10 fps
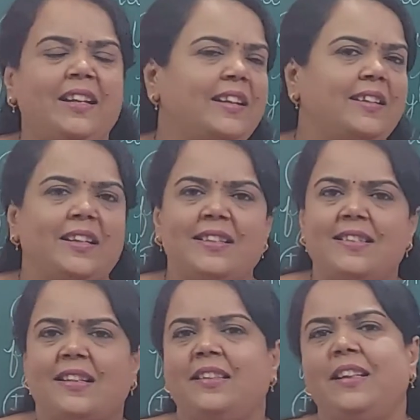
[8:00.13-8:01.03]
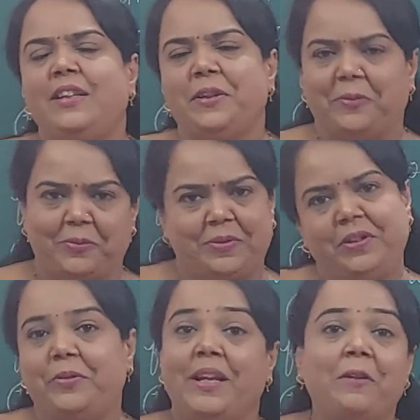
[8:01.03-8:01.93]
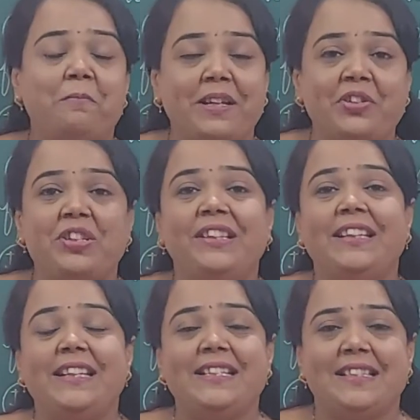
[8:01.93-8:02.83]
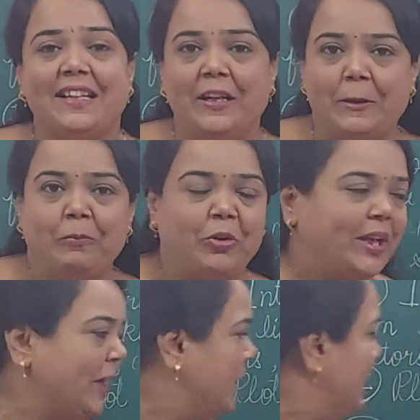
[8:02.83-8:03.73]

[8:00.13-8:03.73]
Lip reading: and there is nothing new. You can mention these things. Okay.